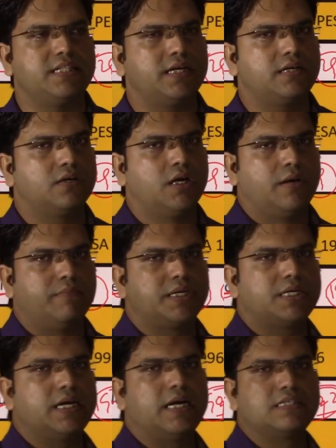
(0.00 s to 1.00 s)
that.
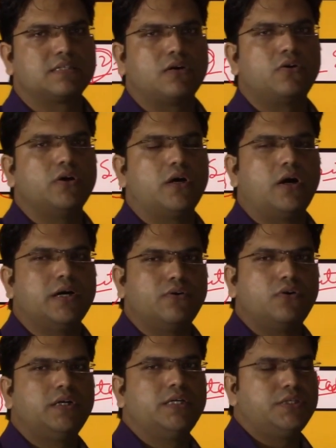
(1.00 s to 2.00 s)
But as I
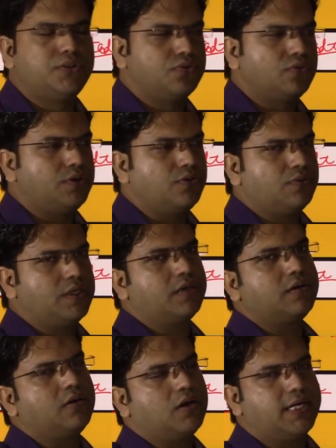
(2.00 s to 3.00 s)
already told you
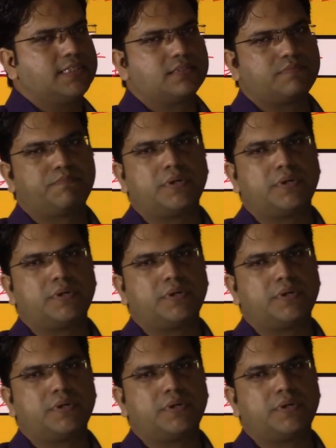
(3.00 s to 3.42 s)
that as